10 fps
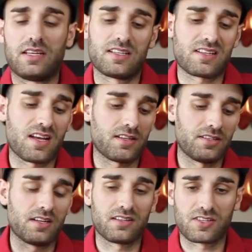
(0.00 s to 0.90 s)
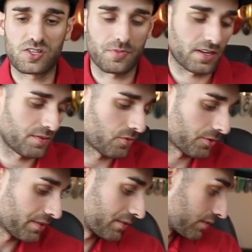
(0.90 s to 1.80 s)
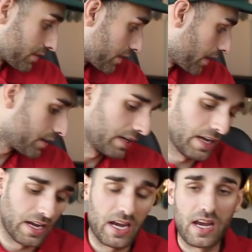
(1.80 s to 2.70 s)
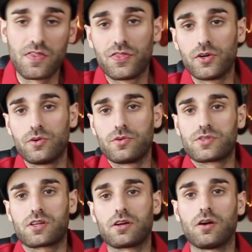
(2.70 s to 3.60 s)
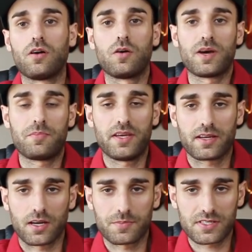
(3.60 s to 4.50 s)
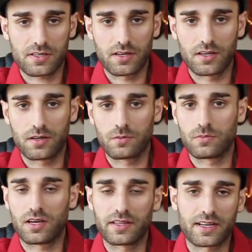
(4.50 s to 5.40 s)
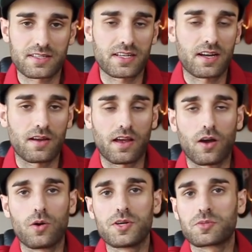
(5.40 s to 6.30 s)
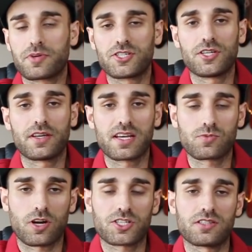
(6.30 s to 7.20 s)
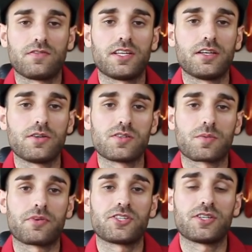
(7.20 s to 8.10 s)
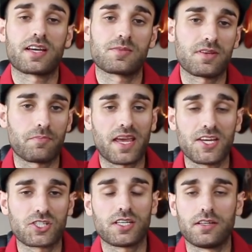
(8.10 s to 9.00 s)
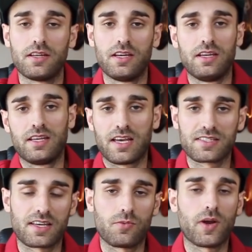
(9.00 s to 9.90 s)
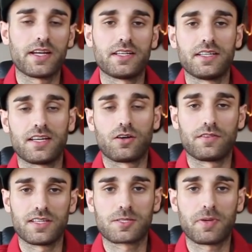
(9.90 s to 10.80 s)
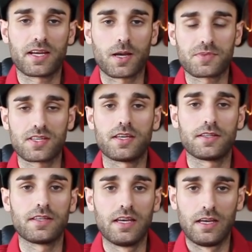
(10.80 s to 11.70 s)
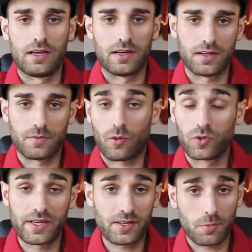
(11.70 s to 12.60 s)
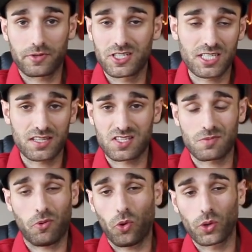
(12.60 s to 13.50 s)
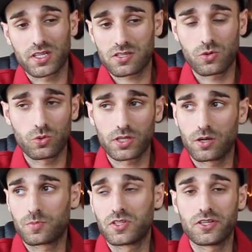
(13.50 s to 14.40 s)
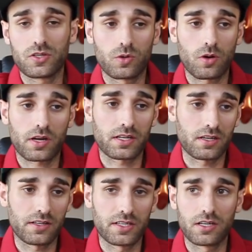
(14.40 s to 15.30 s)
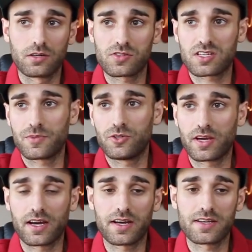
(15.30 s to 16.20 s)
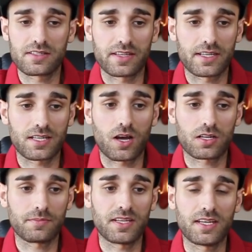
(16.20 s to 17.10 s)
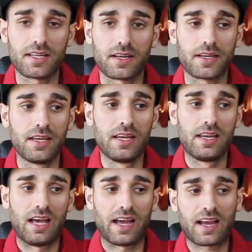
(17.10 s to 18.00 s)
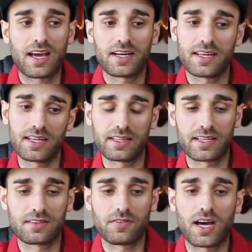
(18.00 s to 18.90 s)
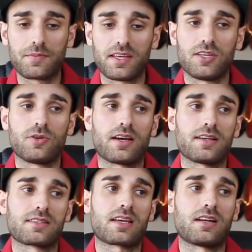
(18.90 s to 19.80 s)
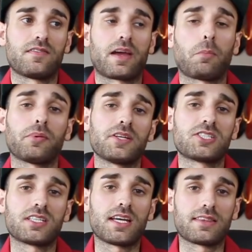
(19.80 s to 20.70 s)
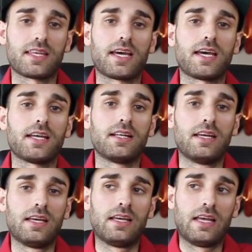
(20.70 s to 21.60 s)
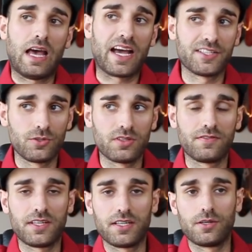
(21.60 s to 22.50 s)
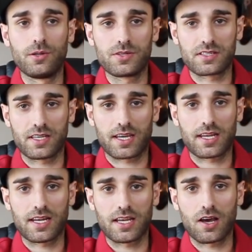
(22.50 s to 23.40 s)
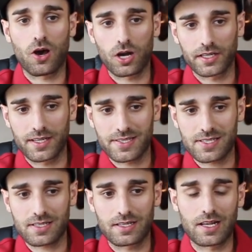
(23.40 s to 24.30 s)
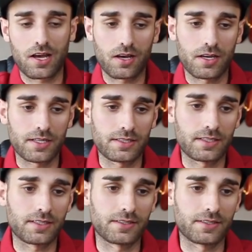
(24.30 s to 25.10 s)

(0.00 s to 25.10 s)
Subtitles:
And it's not, you know, a super heavy board or anything like that. And those are all my pickups. Like I said, I always appreciate you guys watching the videos. I appreciate you guys being patient as I waited to get all these pickups in. I really appreciate the support. It's cool to go up to New York and you know, some of you guys like talk to me, and I kind of get like the vibe that you guys kind of like appreciate that I do the videos like in a honest, non